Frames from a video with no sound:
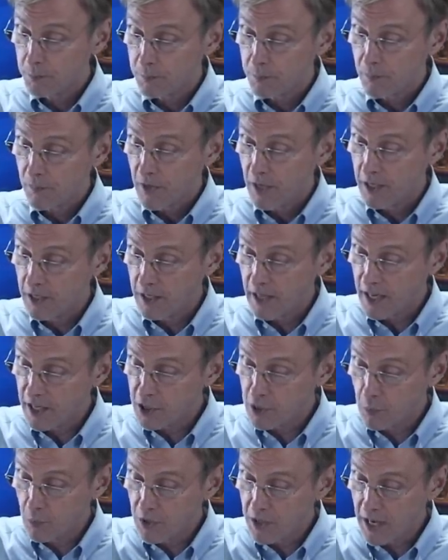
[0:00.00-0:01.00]
in
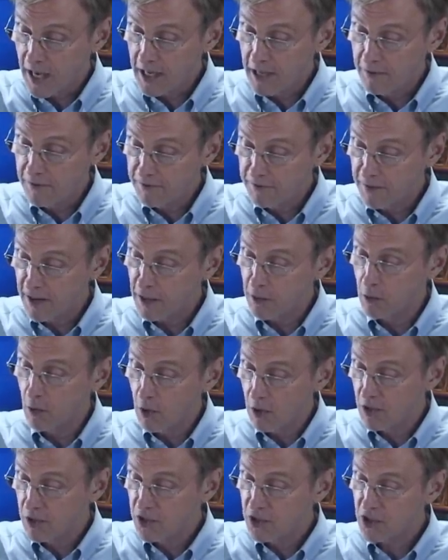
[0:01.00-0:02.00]
connection with any
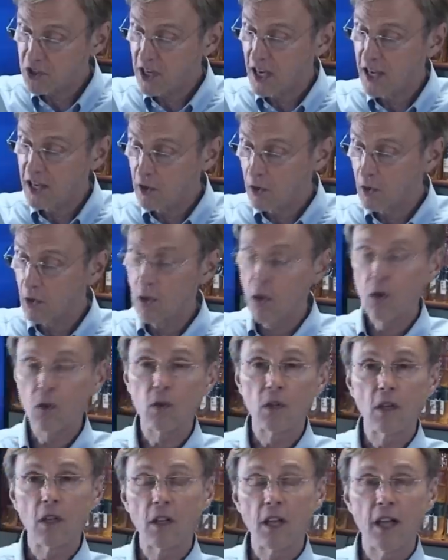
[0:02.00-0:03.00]
federal, state, or
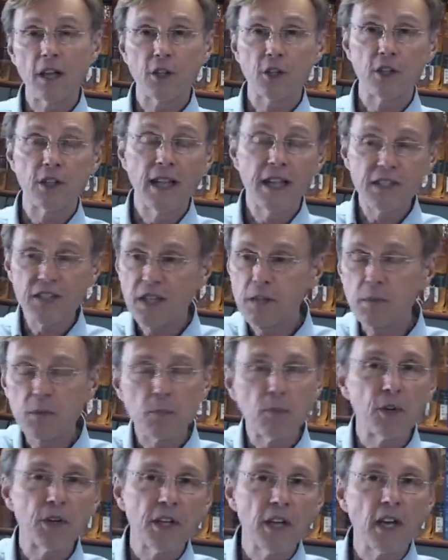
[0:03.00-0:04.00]
local election. That seems
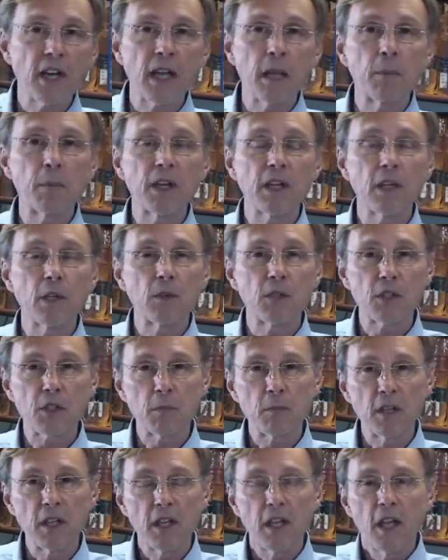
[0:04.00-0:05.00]
pretty unambiguous
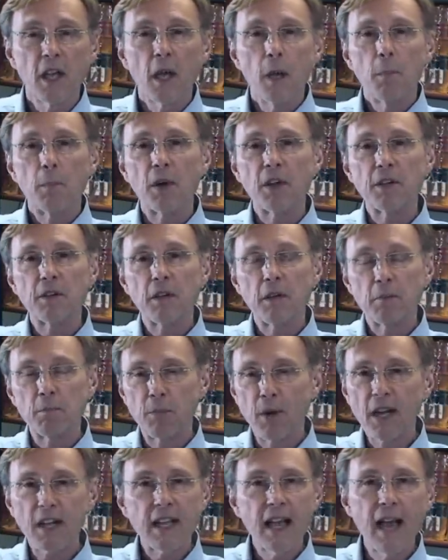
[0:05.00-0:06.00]
to me. But
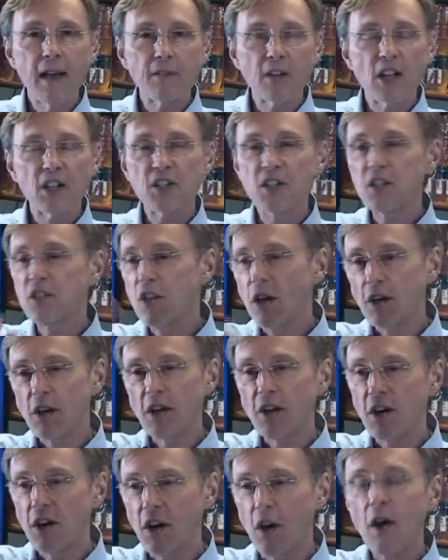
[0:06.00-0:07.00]
Brett Kavanaugh says, no,
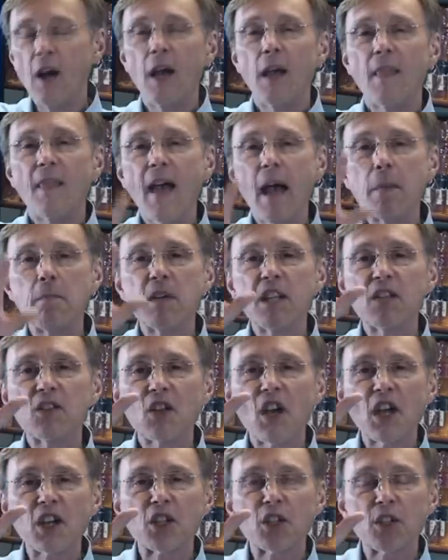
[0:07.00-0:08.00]
no, no, no. That means
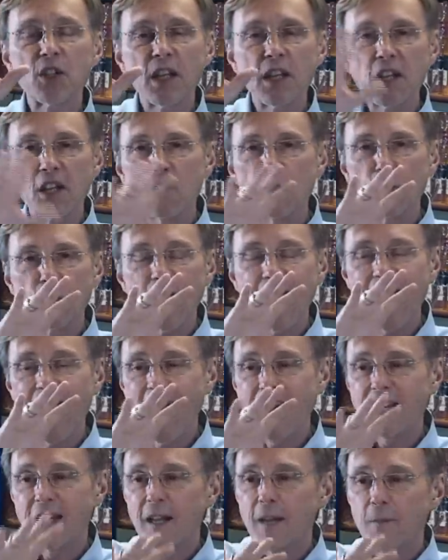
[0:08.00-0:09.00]
you
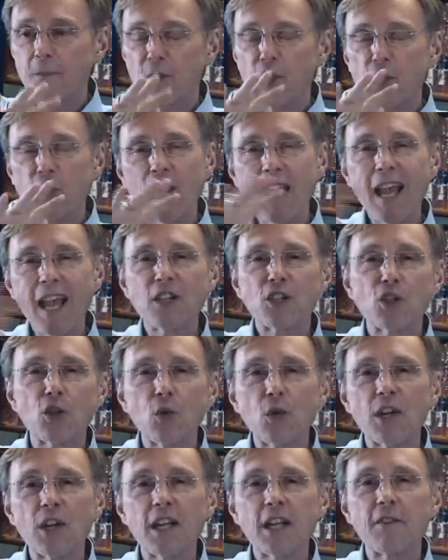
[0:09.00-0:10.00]
can't you can't
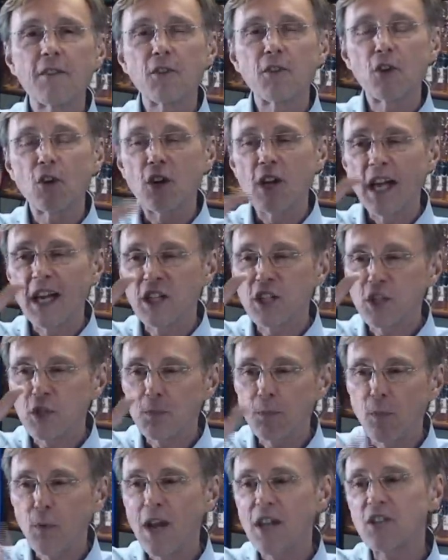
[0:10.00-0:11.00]
do it if you're
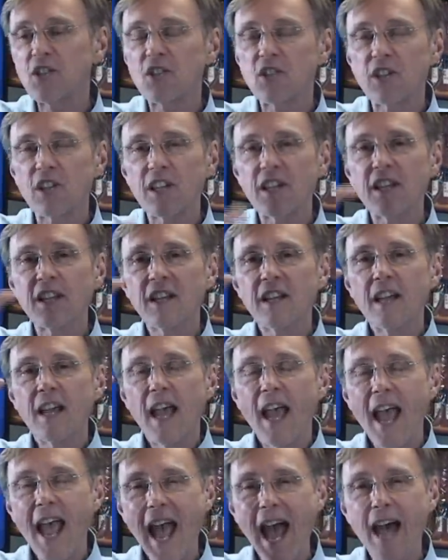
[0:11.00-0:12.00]
expressly
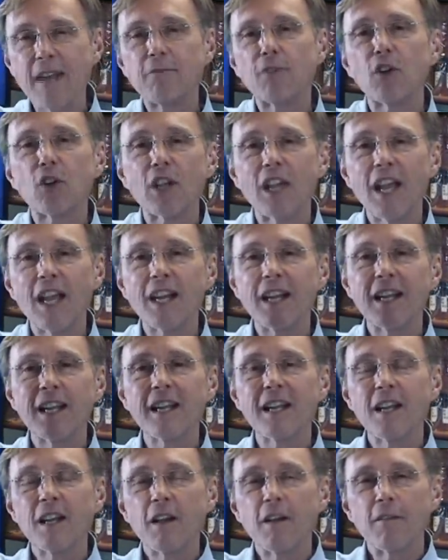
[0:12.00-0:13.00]

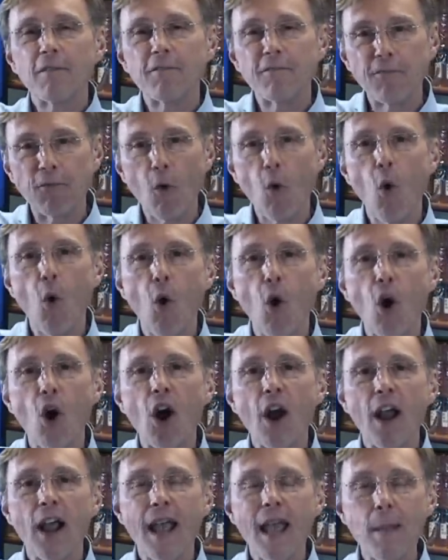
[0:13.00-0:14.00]
advocating for
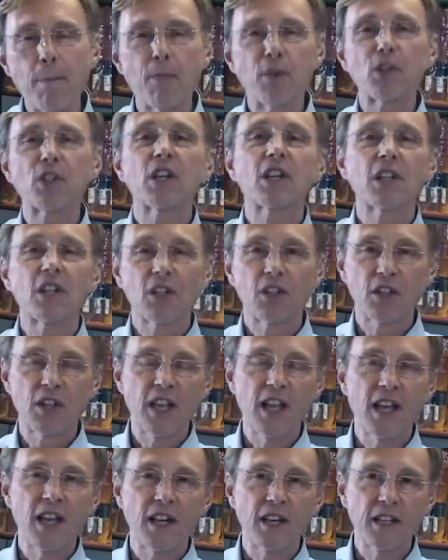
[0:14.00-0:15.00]
a particular
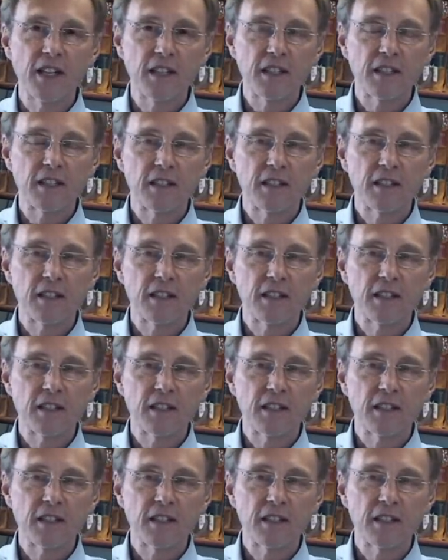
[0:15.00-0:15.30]
candidate.